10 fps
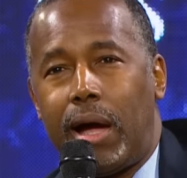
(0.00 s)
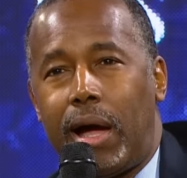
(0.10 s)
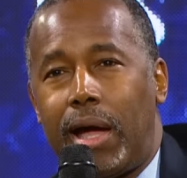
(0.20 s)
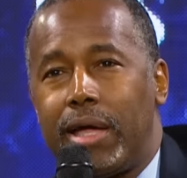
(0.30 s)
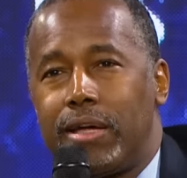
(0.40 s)

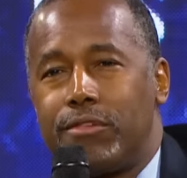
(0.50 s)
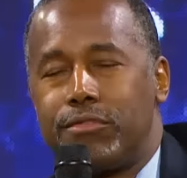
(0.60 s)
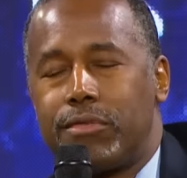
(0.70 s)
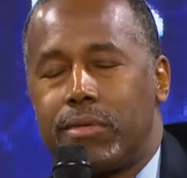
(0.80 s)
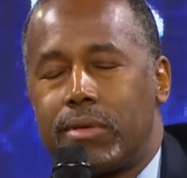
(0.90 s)
I
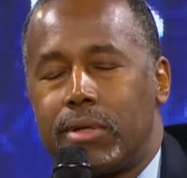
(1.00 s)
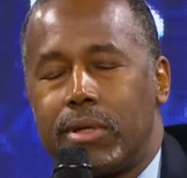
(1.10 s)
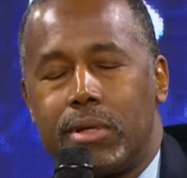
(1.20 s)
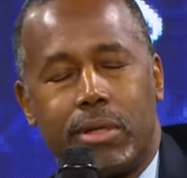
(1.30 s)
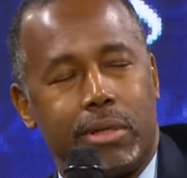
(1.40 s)
have
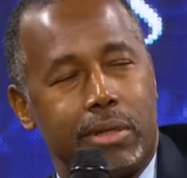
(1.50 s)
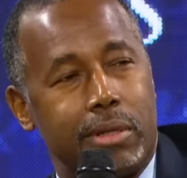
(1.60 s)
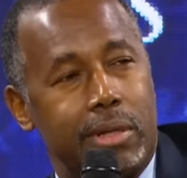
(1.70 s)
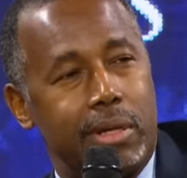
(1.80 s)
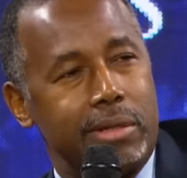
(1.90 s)

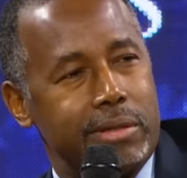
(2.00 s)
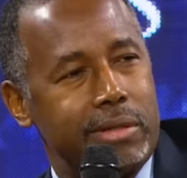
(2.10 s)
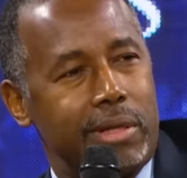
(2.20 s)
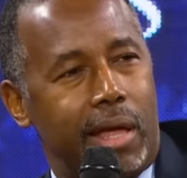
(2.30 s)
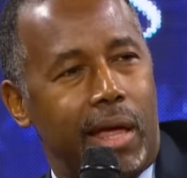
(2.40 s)
clung
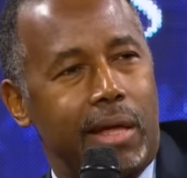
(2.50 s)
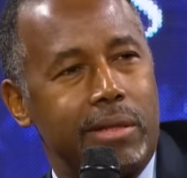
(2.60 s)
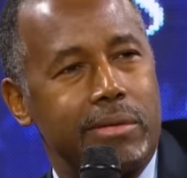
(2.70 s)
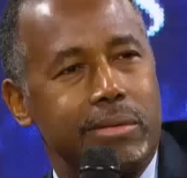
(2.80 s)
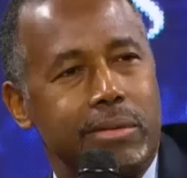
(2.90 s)
to that
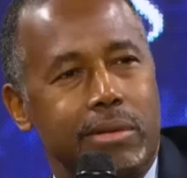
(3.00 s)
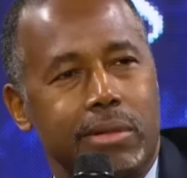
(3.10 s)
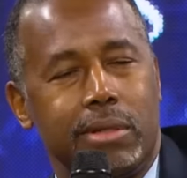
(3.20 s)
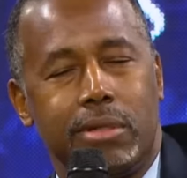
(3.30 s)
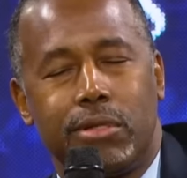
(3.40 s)

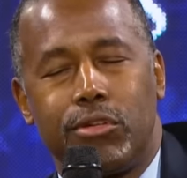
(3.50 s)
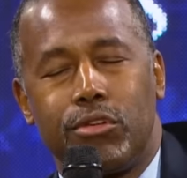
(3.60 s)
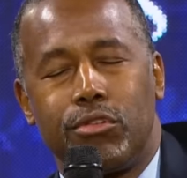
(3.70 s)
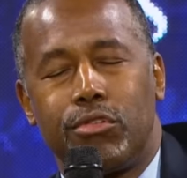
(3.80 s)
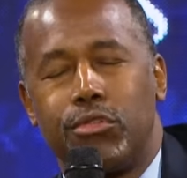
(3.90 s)

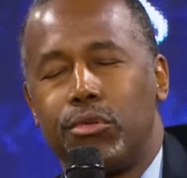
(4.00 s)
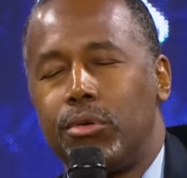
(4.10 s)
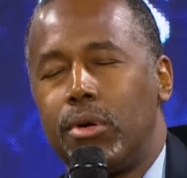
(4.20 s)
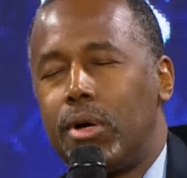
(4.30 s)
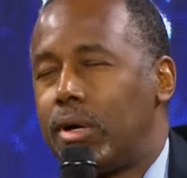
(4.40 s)

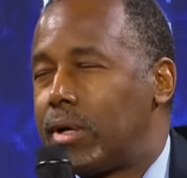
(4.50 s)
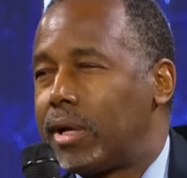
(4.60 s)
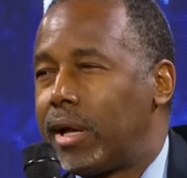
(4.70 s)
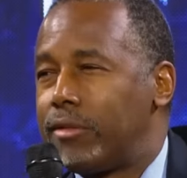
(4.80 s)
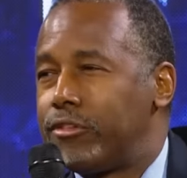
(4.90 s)
through all
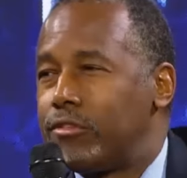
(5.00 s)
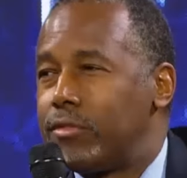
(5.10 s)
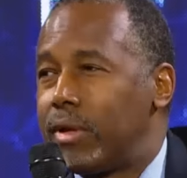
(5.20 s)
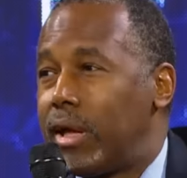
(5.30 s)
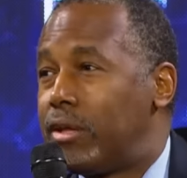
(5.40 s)
kinds
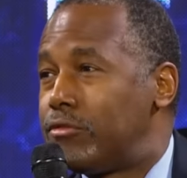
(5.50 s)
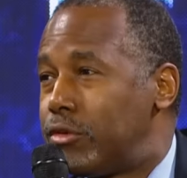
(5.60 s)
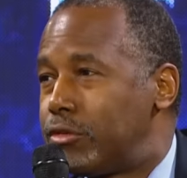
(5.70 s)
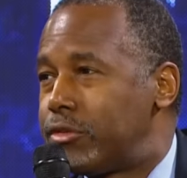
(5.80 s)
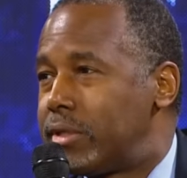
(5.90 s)
of
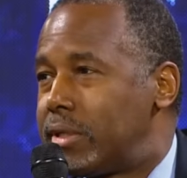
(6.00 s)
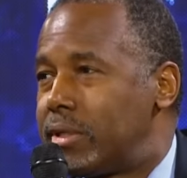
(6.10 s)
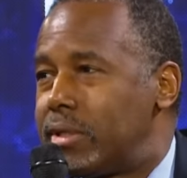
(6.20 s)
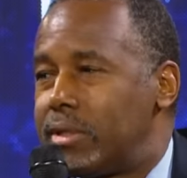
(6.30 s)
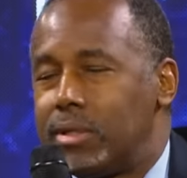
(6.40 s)
adversity
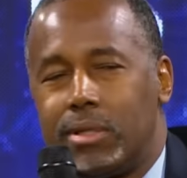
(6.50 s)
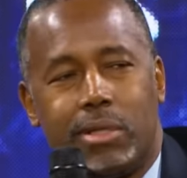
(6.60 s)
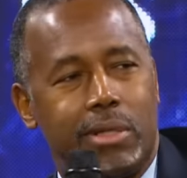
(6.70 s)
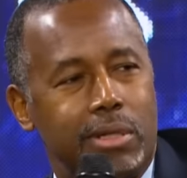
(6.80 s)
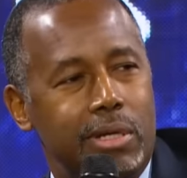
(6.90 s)

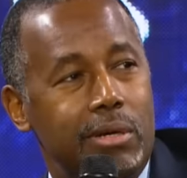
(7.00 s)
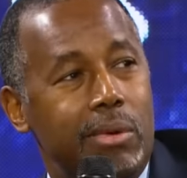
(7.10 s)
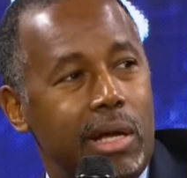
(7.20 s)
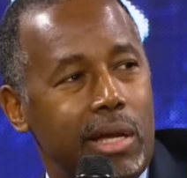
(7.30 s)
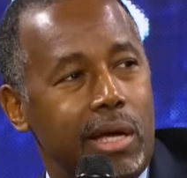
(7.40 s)
in
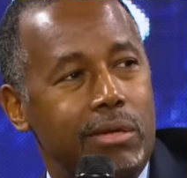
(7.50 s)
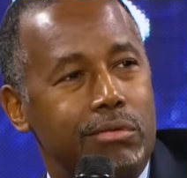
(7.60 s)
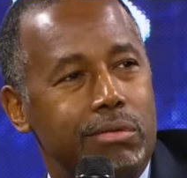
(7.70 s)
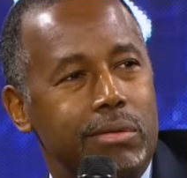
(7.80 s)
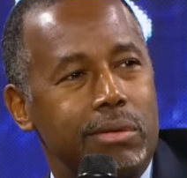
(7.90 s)
my
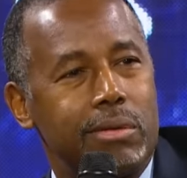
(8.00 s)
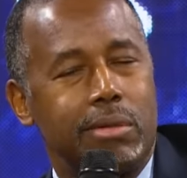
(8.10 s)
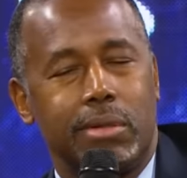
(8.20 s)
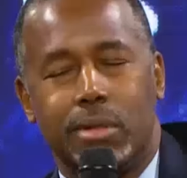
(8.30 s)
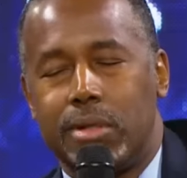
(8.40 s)
life.
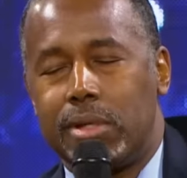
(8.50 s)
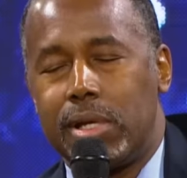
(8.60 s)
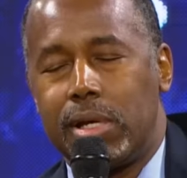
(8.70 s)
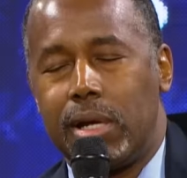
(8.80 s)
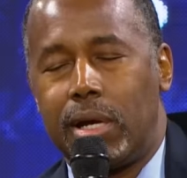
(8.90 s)

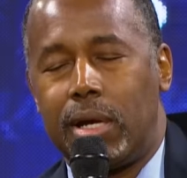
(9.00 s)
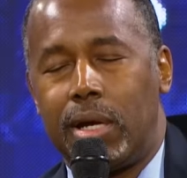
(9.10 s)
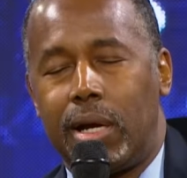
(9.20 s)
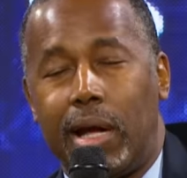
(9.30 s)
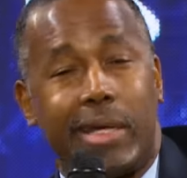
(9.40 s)

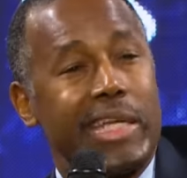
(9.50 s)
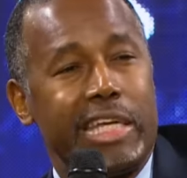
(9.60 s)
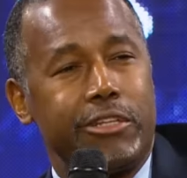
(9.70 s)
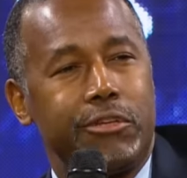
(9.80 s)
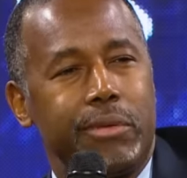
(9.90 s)
Uh, I
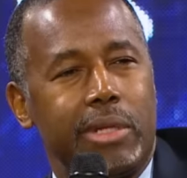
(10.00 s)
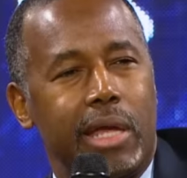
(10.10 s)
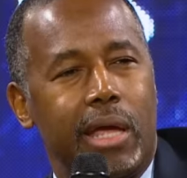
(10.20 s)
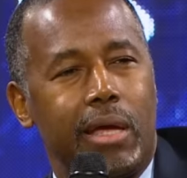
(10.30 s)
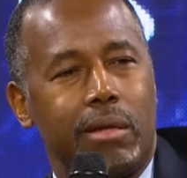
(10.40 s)
cling to it
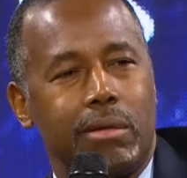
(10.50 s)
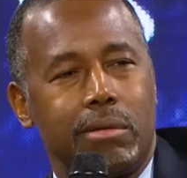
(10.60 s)
now.